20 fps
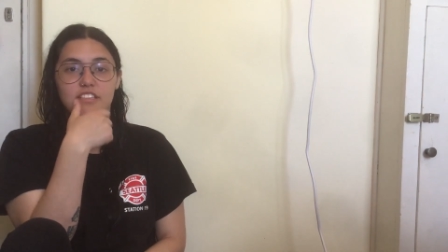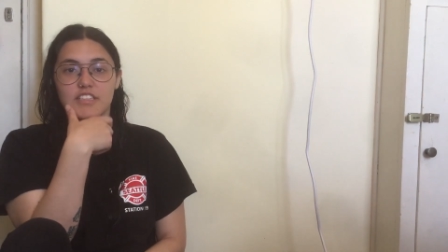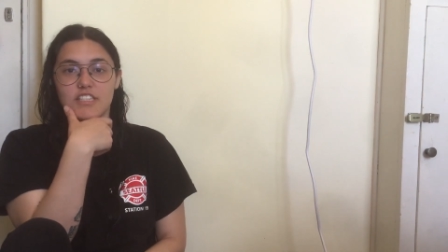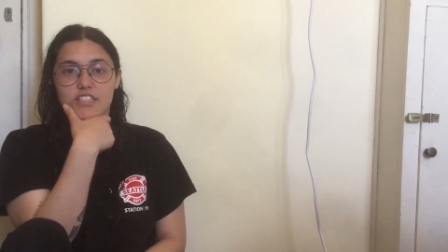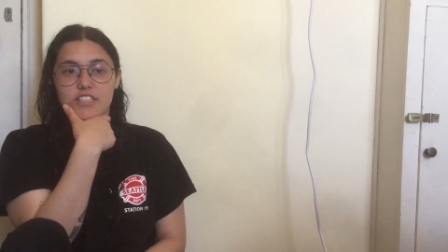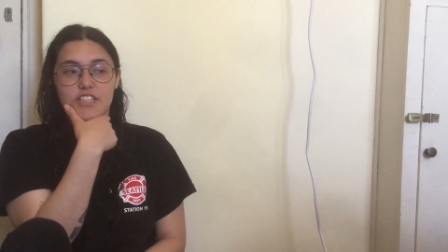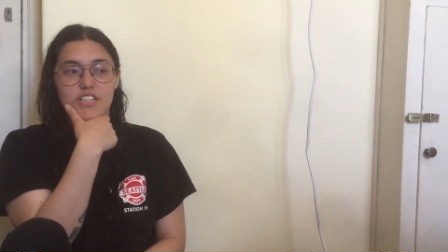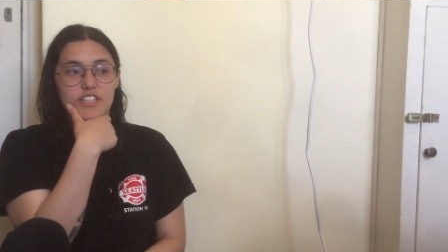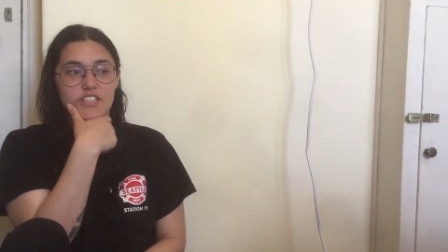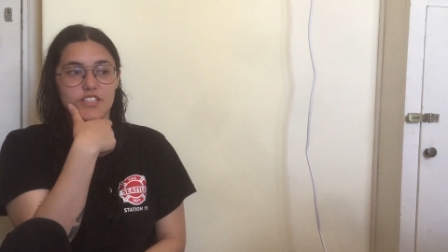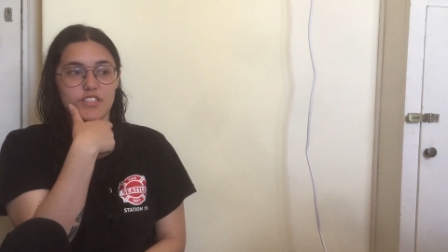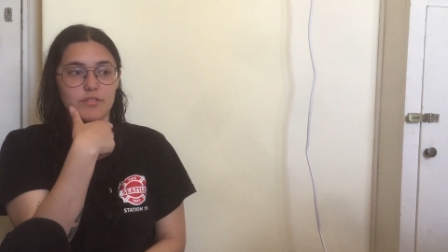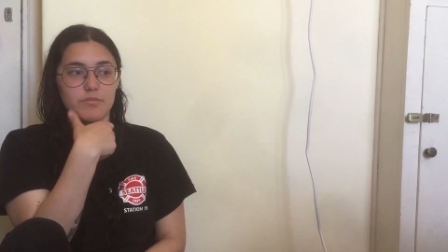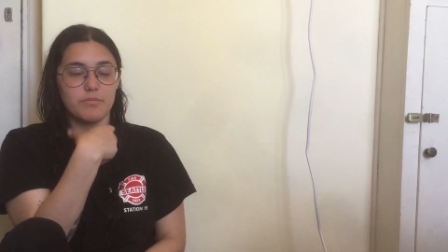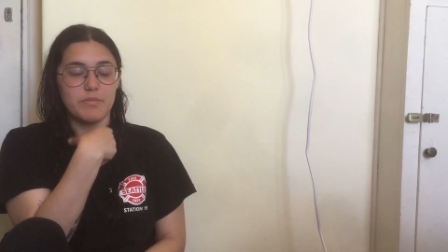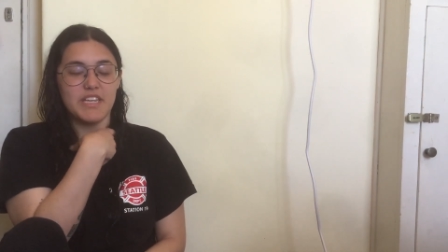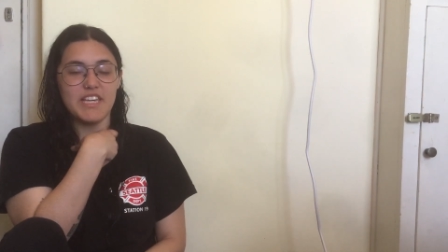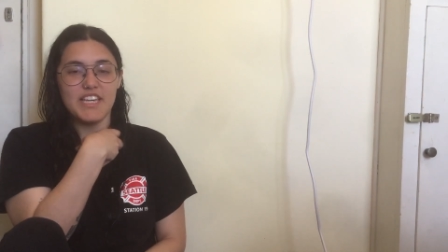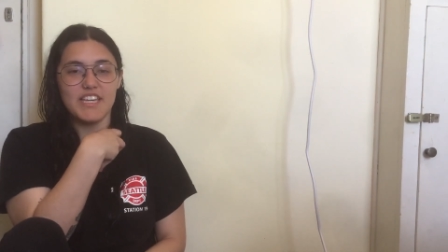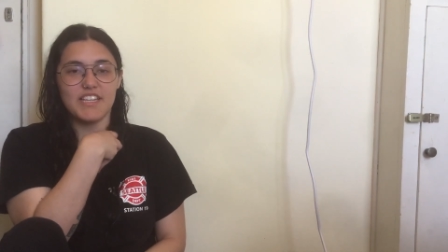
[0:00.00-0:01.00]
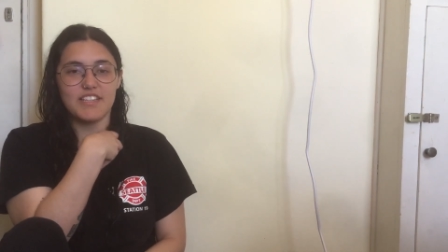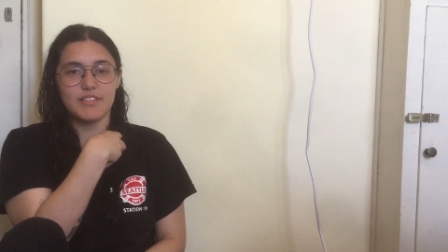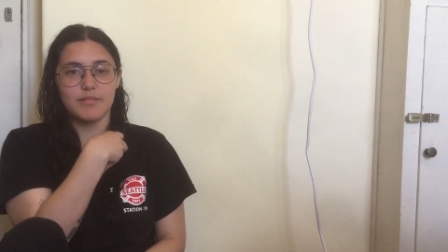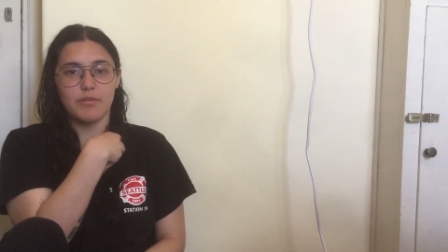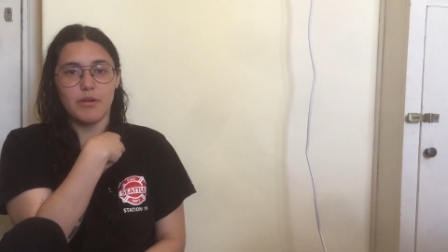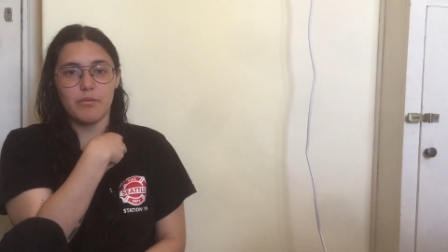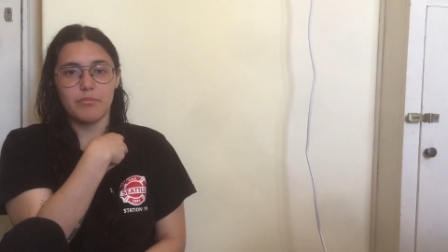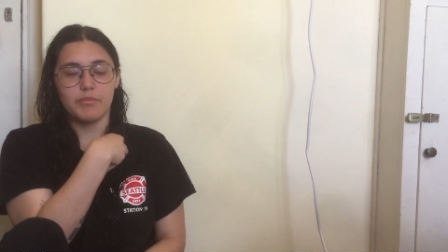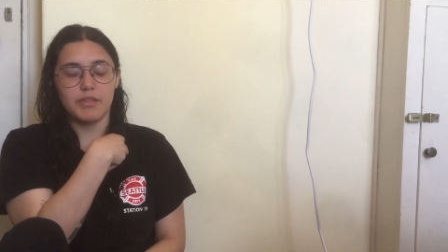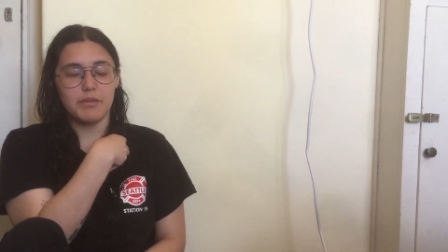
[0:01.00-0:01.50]
It's it's me. It's
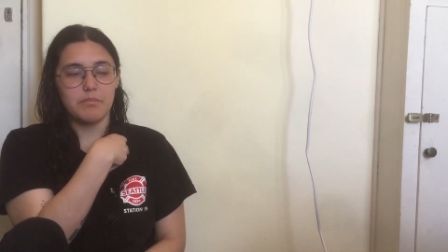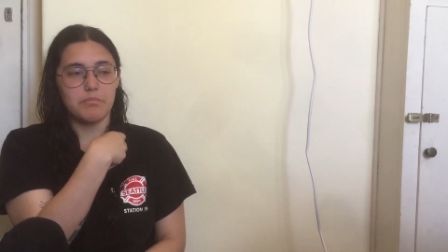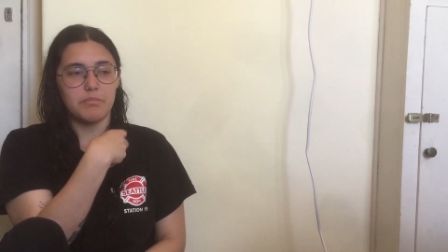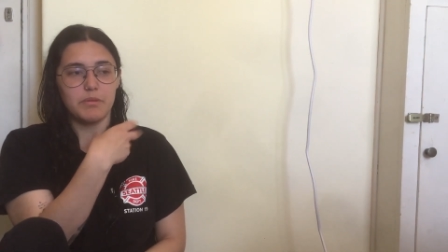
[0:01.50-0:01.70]
about me.